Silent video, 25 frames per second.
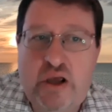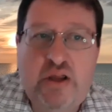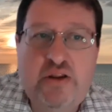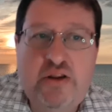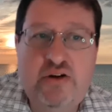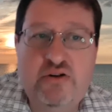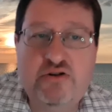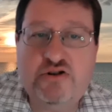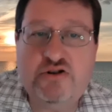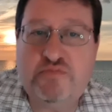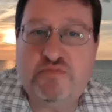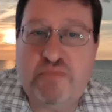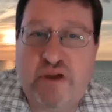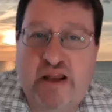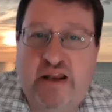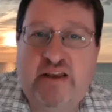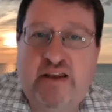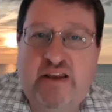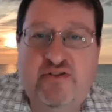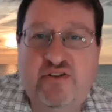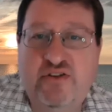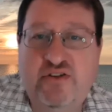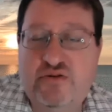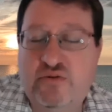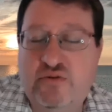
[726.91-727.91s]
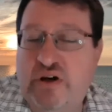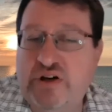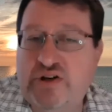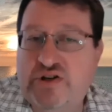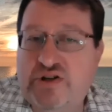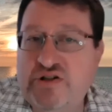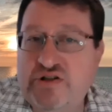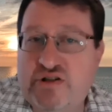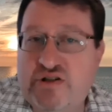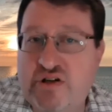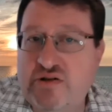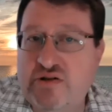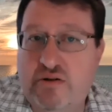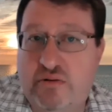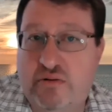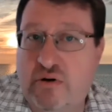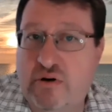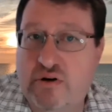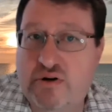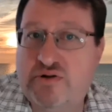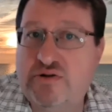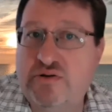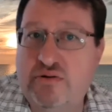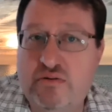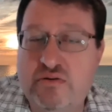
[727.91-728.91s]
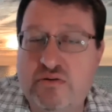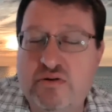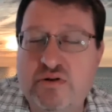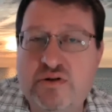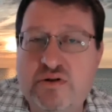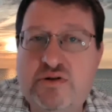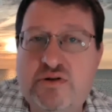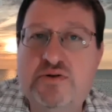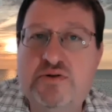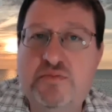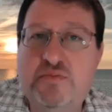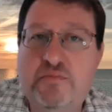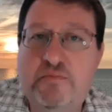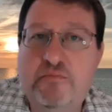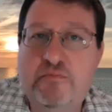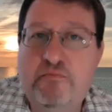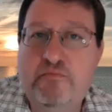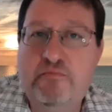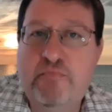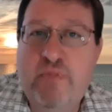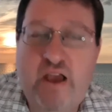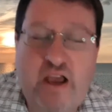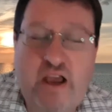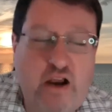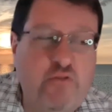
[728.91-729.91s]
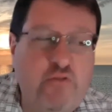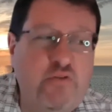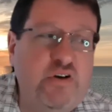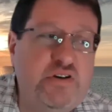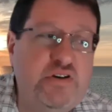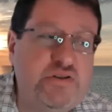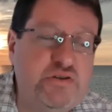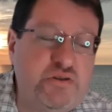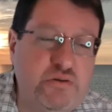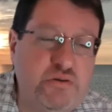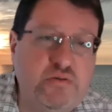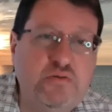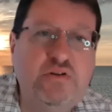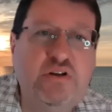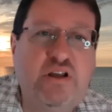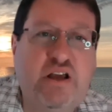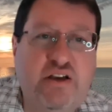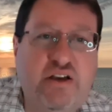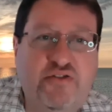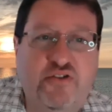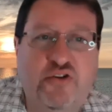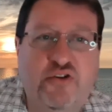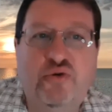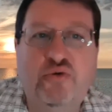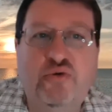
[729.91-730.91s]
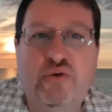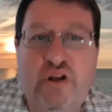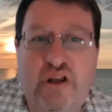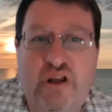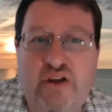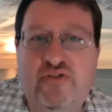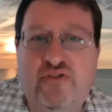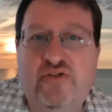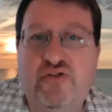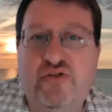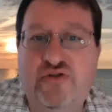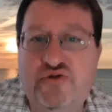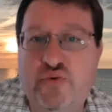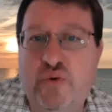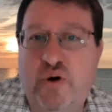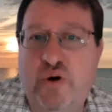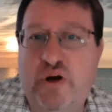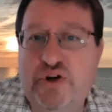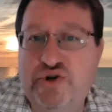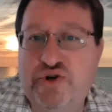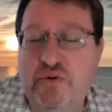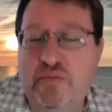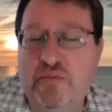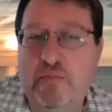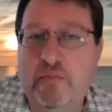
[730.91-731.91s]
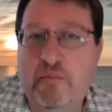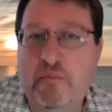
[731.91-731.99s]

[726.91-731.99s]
There's many situations as there are students. Every student has a unique situation.